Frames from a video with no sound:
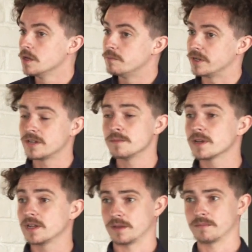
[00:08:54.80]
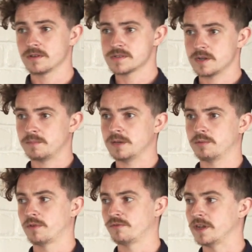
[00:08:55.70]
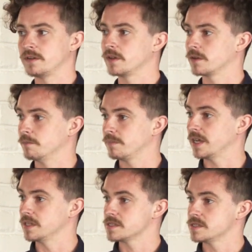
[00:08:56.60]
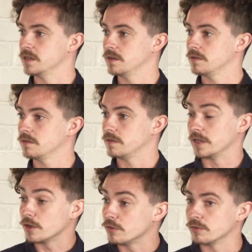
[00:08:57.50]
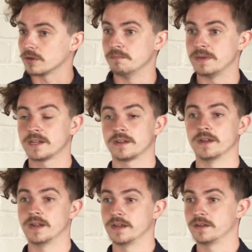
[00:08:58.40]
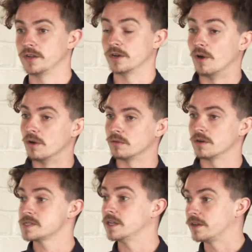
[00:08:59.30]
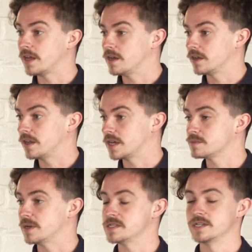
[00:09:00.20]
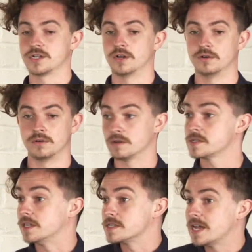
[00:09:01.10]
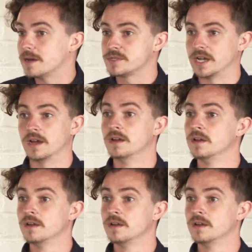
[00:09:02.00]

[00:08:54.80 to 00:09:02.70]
but typically most of the people were venting complaints that they go to a competitor. They'd, you know, oh, I'll, I'll send a te text message, I'll, I'll send a Snapchat,